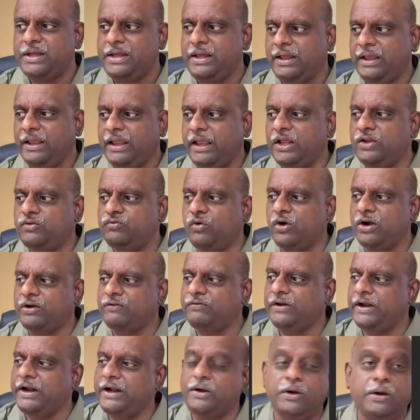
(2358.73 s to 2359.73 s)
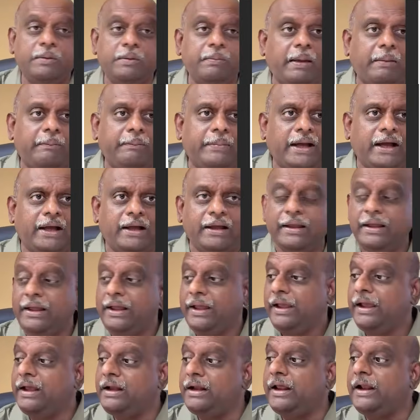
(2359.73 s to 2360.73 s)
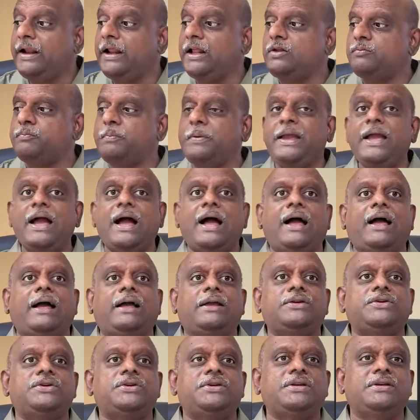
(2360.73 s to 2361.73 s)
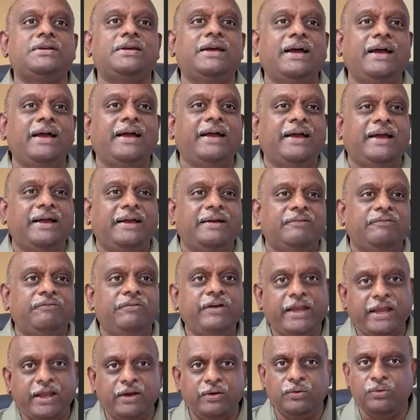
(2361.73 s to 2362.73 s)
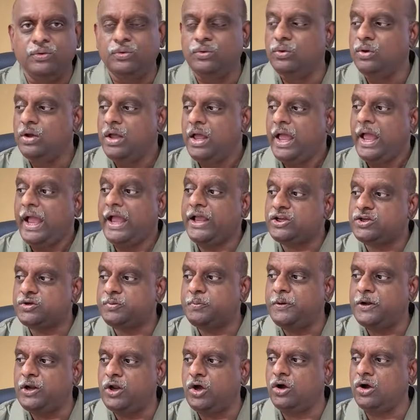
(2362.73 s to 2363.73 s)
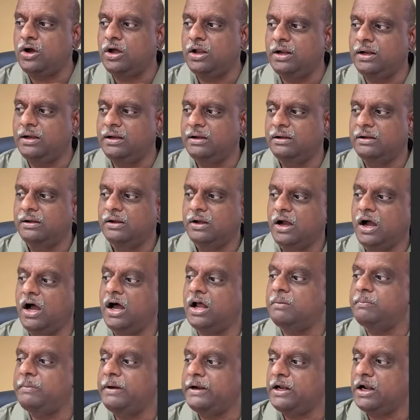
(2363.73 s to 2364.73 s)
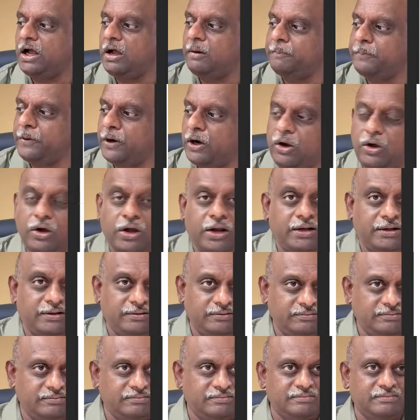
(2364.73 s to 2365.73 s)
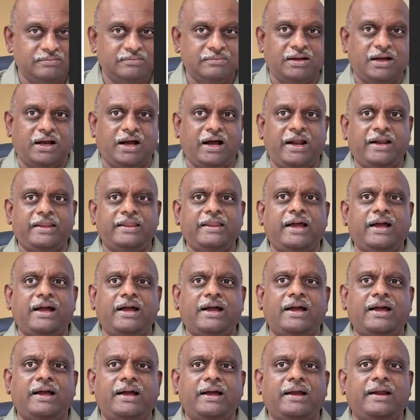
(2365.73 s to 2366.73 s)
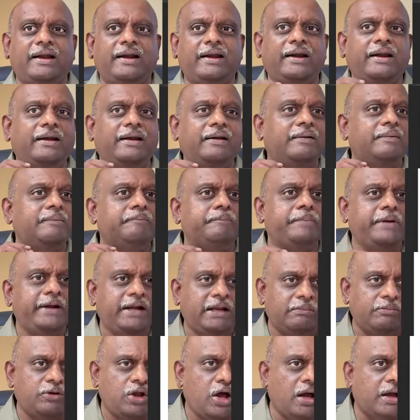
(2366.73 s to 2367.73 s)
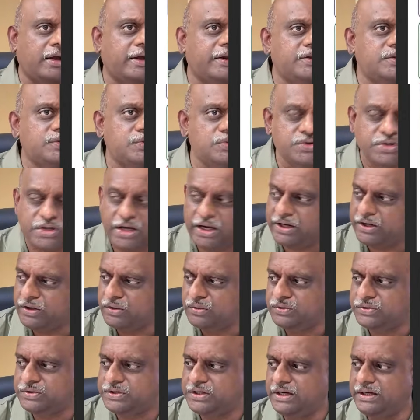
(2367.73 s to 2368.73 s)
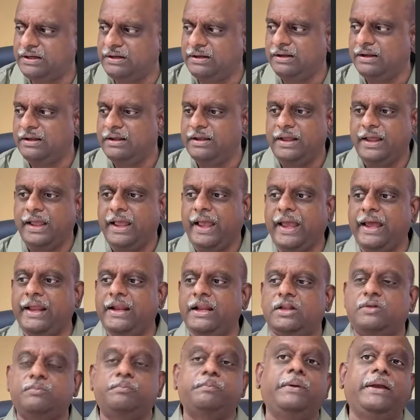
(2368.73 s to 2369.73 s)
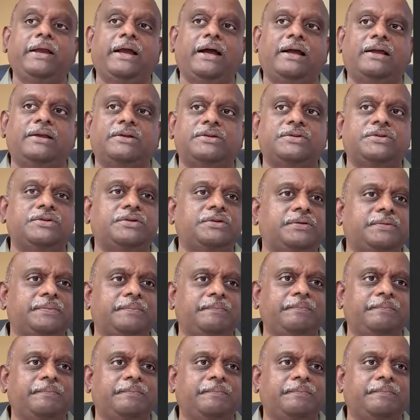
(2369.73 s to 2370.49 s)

is what we need to remember. In arrhythmias, we give esmolol or metoprolol are the beta blockers which are used in arrhythmias.